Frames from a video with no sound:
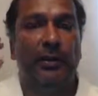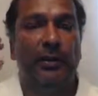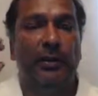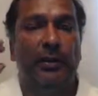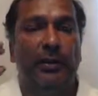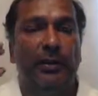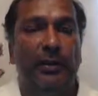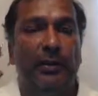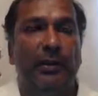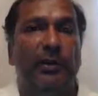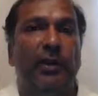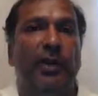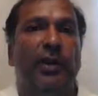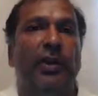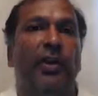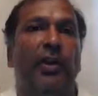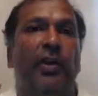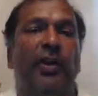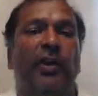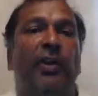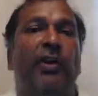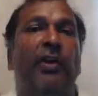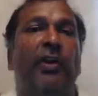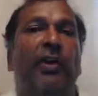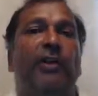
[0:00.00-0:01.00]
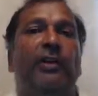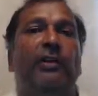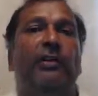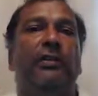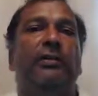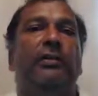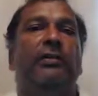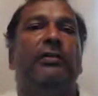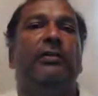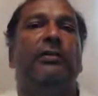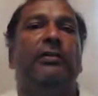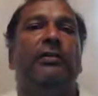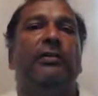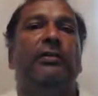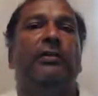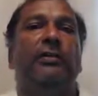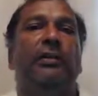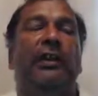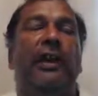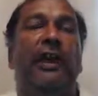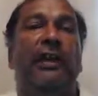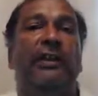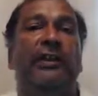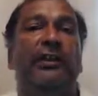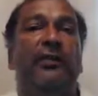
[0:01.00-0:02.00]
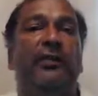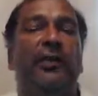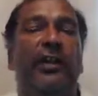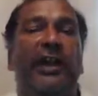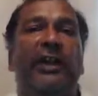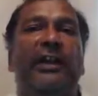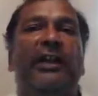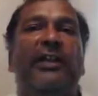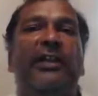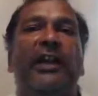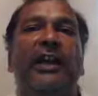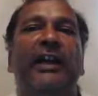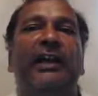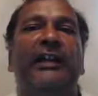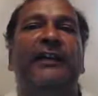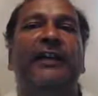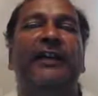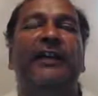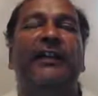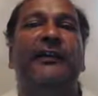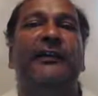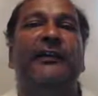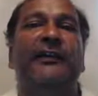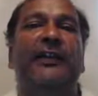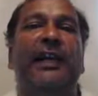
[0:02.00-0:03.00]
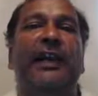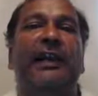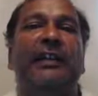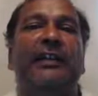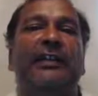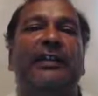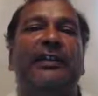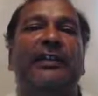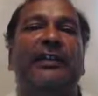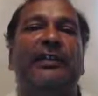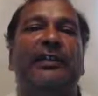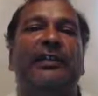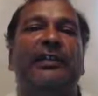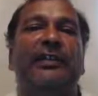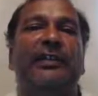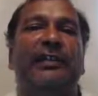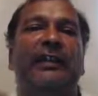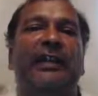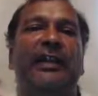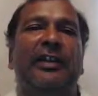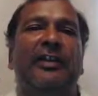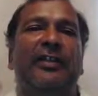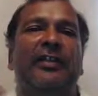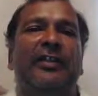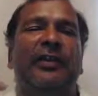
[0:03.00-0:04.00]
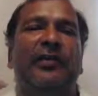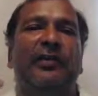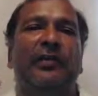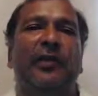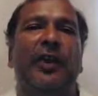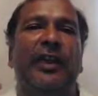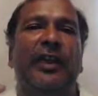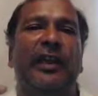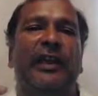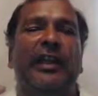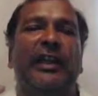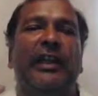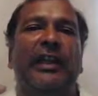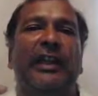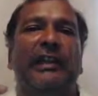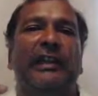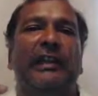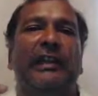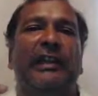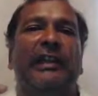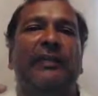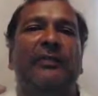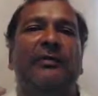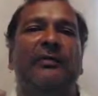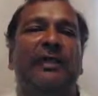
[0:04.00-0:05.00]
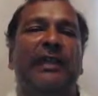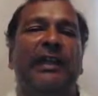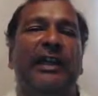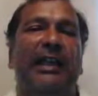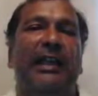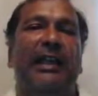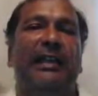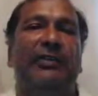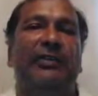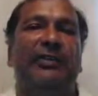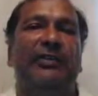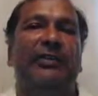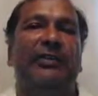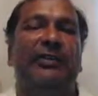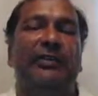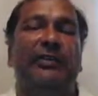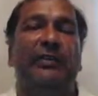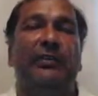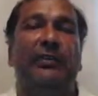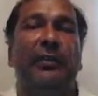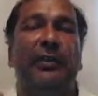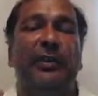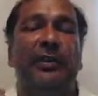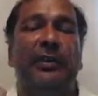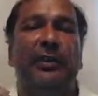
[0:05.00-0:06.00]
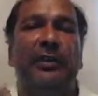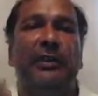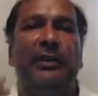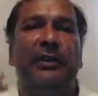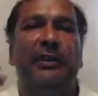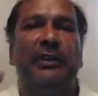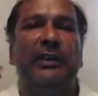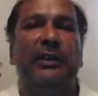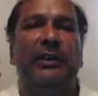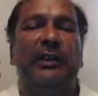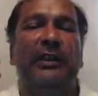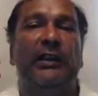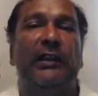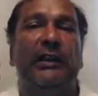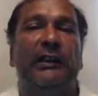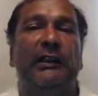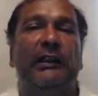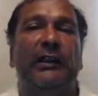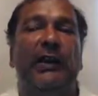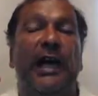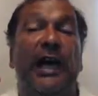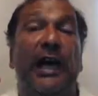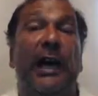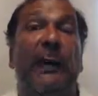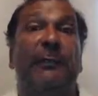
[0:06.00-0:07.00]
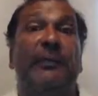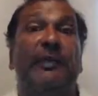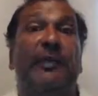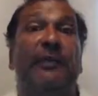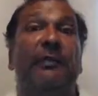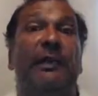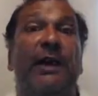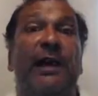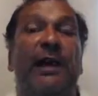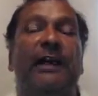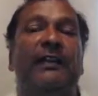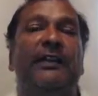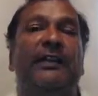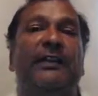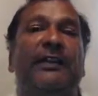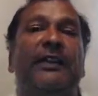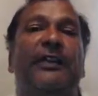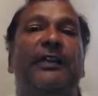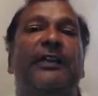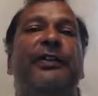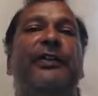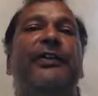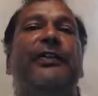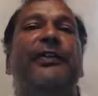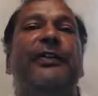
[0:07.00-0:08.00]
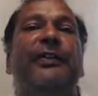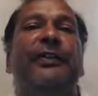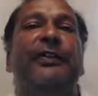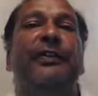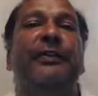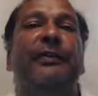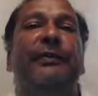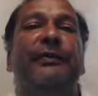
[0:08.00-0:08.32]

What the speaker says: learn how to regulate those factors, and not only regulate them, but how to optimize those,